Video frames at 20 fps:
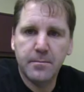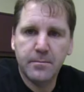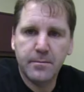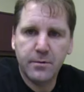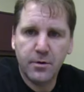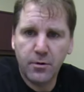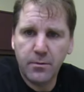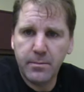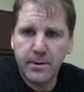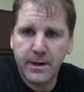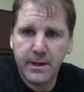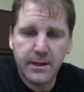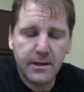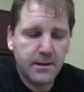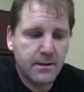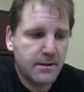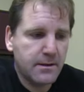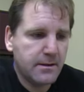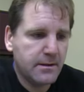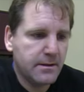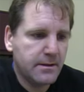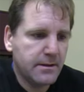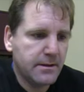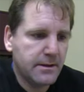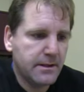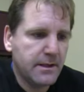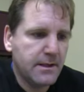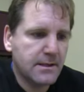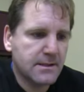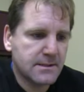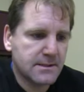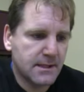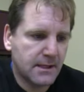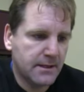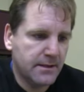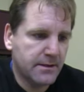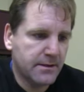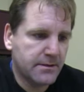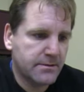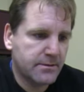Nobody. He has
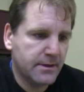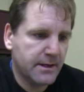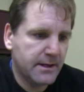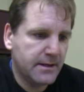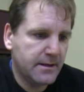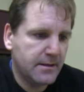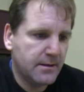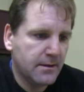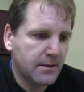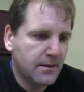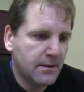done this, right?